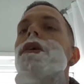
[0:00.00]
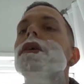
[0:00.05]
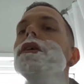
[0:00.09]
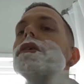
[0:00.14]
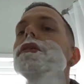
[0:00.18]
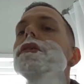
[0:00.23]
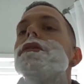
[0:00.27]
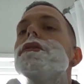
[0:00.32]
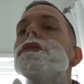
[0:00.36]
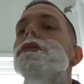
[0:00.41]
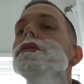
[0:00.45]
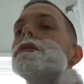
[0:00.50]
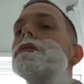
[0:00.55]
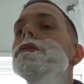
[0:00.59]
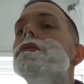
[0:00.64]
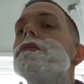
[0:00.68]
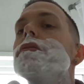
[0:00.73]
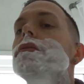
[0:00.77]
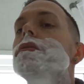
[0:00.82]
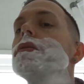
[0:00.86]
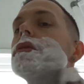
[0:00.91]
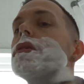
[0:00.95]
And
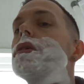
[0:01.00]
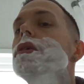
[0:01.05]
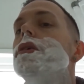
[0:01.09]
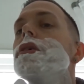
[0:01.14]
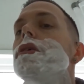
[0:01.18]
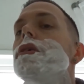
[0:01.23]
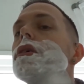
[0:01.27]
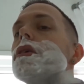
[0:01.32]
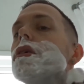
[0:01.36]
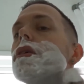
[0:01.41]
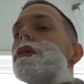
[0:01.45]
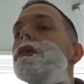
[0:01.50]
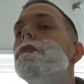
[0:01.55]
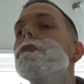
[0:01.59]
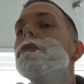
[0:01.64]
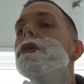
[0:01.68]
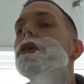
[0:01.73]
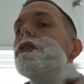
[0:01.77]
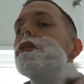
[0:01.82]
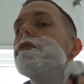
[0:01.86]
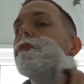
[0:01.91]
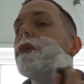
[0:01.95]
I think
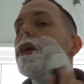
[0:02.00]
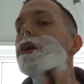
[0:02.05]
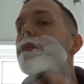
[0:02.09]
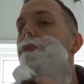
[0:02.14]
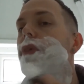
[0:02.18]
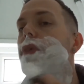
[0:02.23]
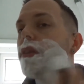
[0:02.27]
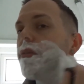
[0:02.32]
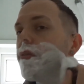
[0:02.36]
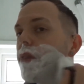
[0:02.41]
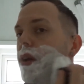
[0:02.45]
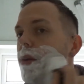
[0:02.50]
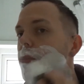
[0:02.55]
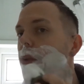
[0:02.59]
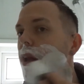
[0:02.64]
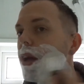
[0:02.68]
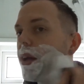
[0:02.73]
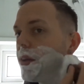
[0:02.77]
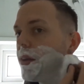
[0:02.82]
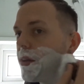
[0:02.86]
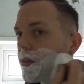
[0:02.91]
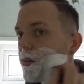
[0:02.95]
Merv made me three
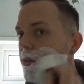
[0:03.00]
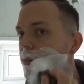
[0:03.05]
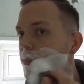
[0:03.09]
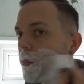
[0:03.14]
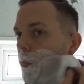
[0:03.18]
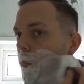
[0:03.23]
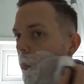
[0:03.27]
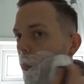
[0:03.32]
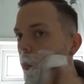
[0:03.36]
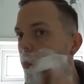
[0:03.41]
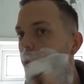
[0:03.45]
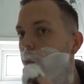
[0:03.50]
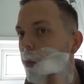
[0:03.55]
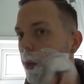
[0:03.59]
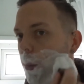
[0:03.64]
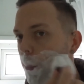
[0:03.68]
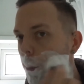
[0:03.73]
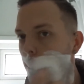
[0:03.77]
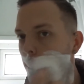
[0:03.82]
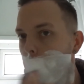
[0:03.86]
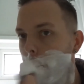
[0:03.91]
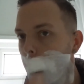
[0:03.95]
blanks, all
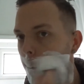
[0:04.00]
in.